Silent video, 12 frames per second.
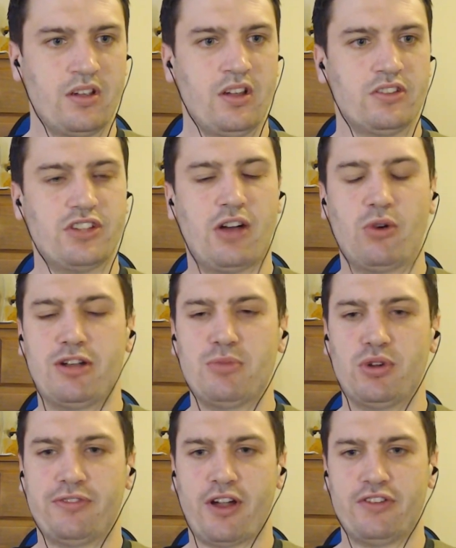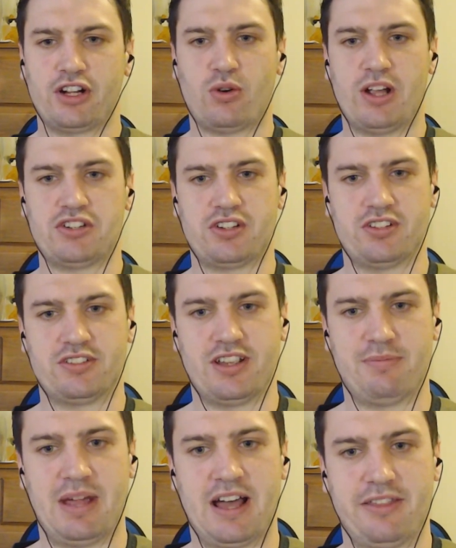So I want to move over to questions
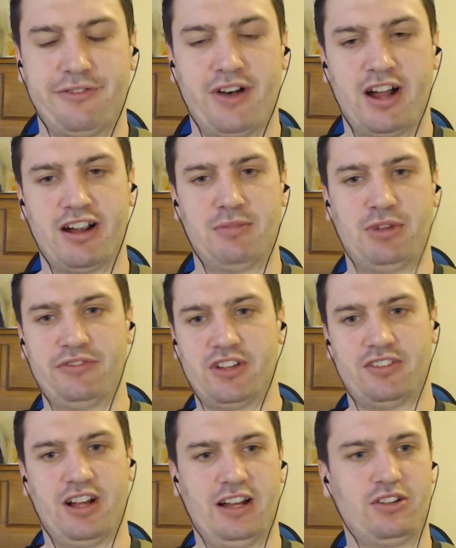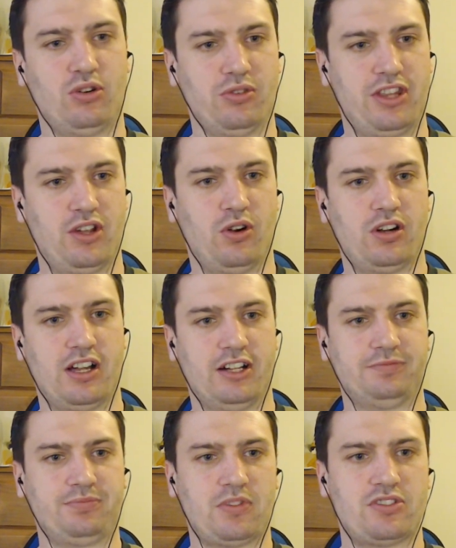about the firearm you've designed called the Orca.
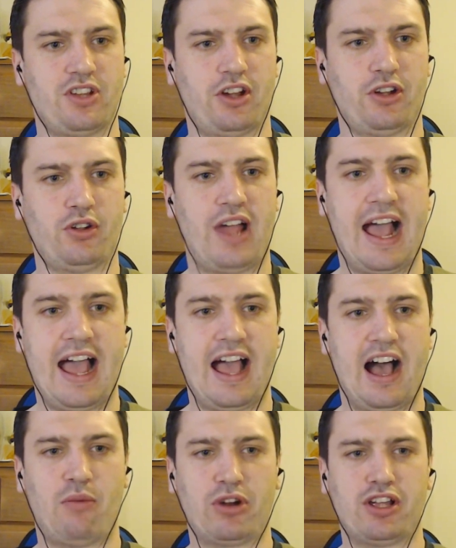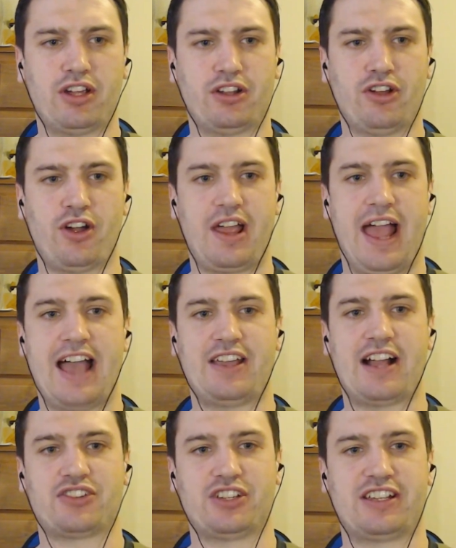So I want to know how you
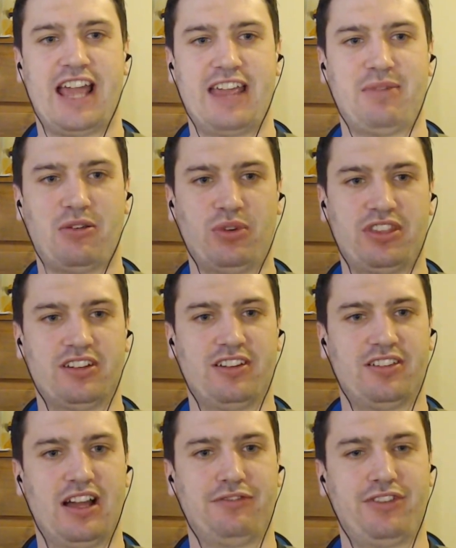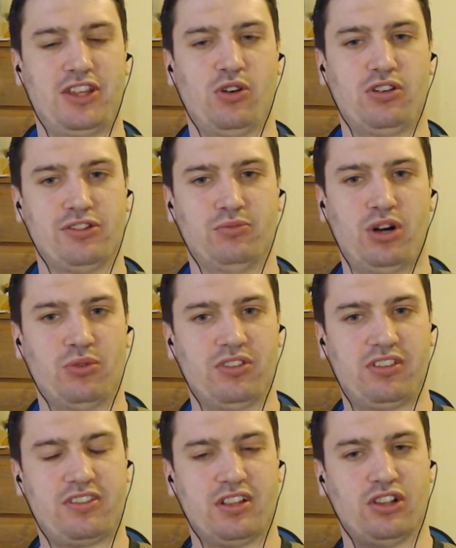actually came up with the design for the Orca and what
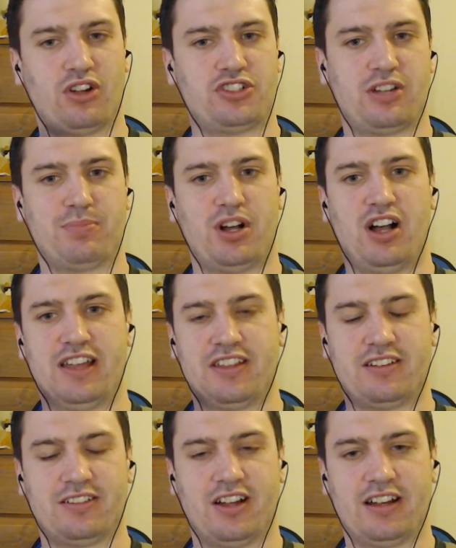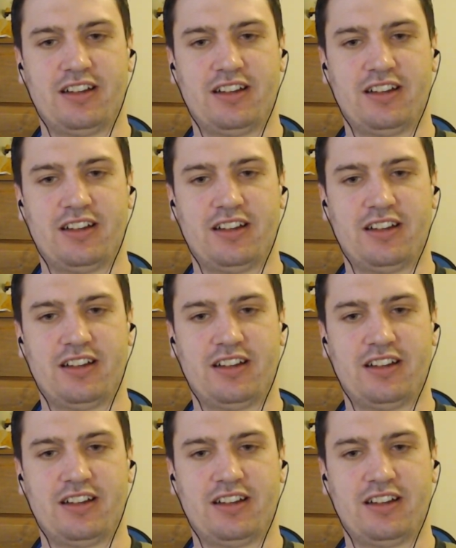was the logic behind the design